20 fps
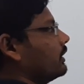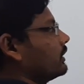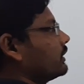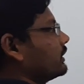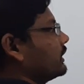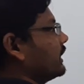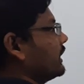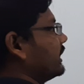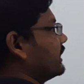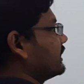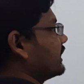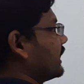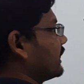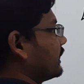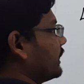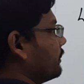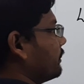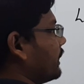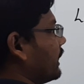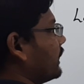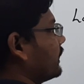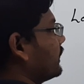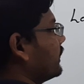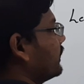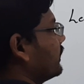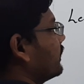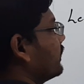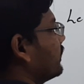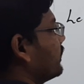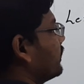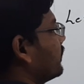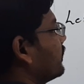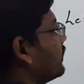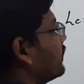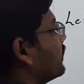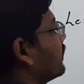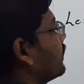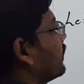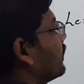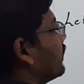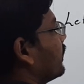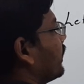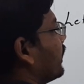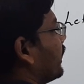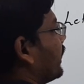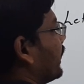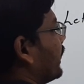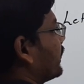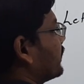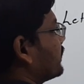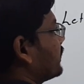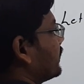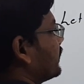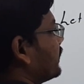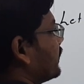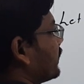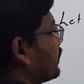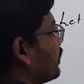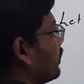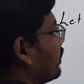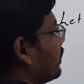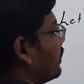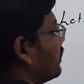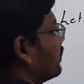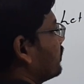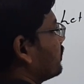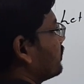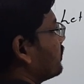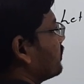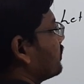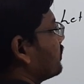that is nothing but S is equal